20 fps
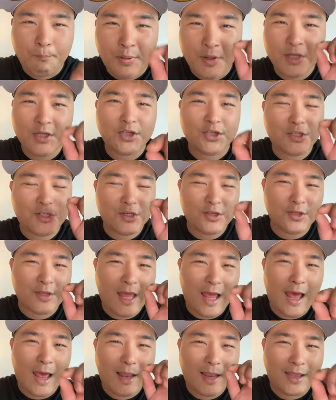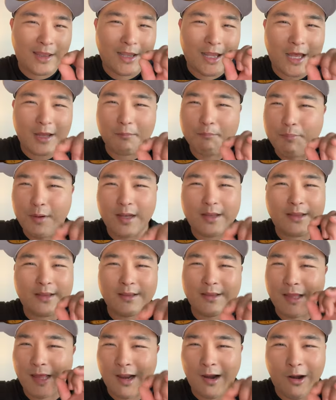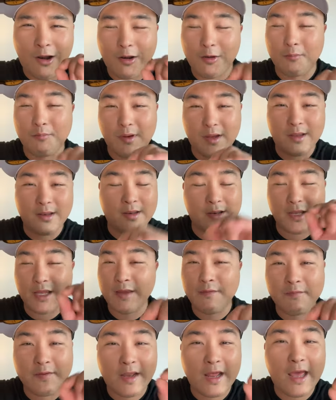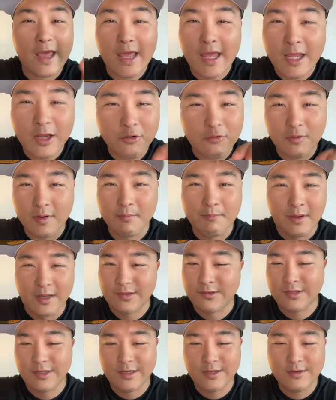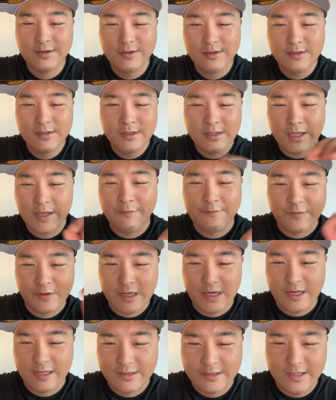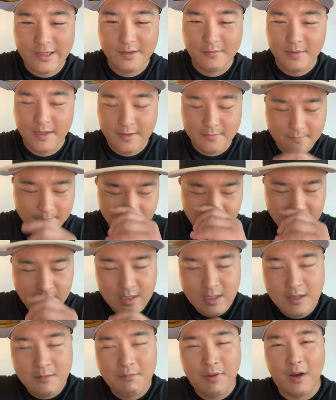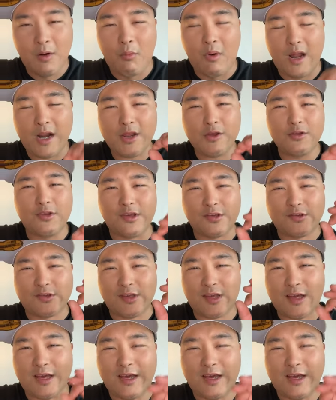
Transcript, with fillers: push that like button, that heart button, even that angry button if you got a demon. But why don't you just